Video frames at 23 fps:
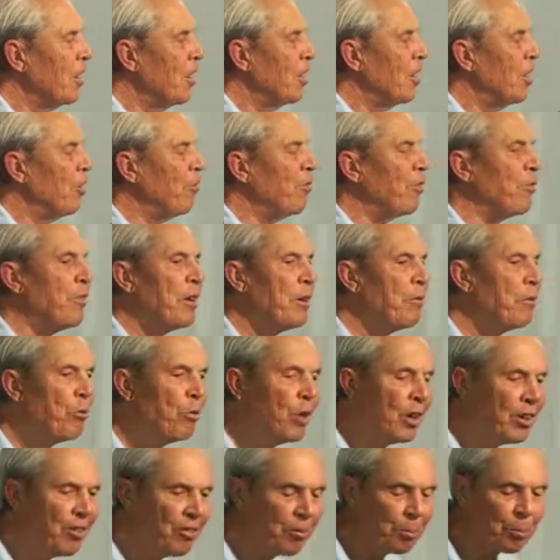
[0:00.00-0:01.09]
If you've never
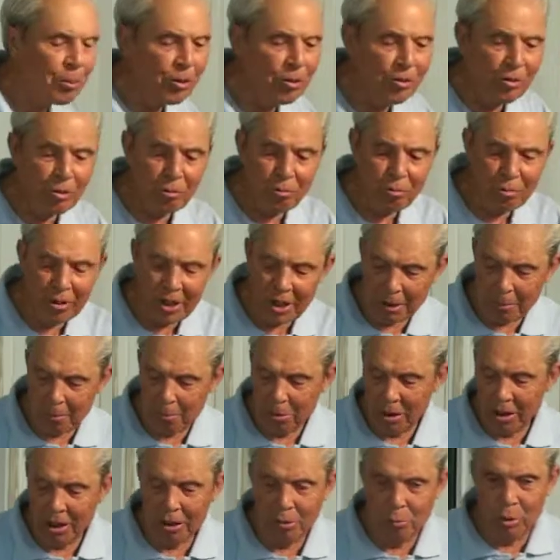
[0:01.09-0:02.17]
read Spurgeon, read him.
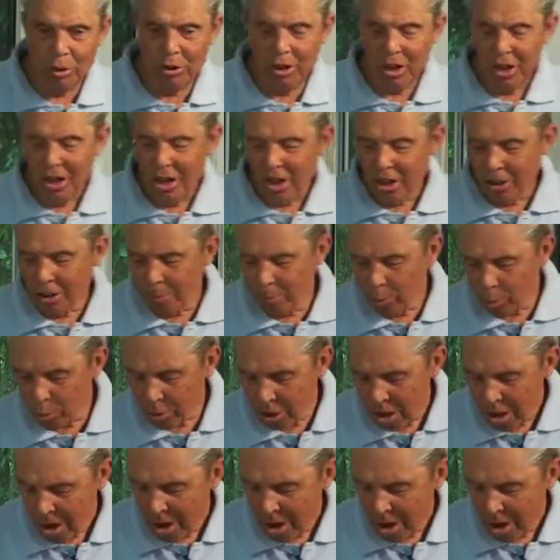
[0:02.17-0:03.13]
Begin with the book